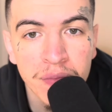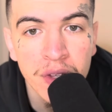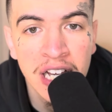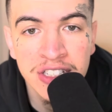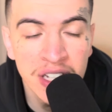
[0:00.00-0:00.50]

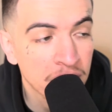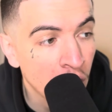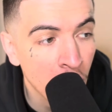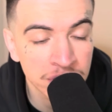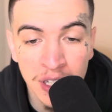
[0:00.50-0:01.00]
It's going to
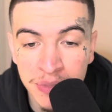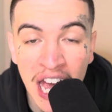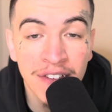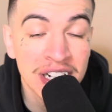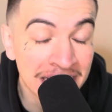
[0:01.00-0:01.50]
cause them to
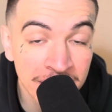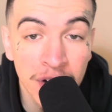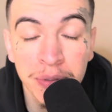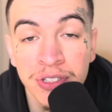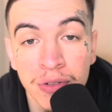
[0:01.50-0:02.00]
have to give
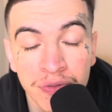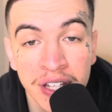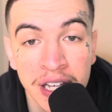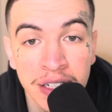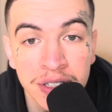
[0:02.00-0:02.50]
up certain
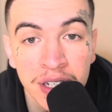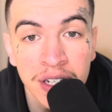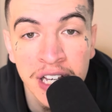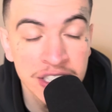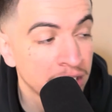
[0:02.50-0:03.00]
things.
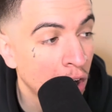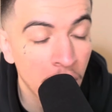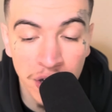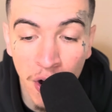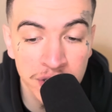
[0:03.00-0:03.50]
It's going to
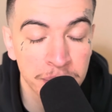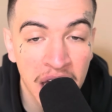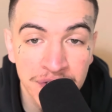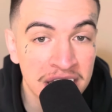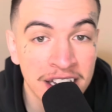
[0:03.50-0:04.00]
cause them to
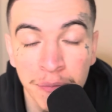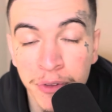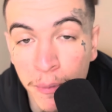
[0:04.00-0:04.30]
have to give up their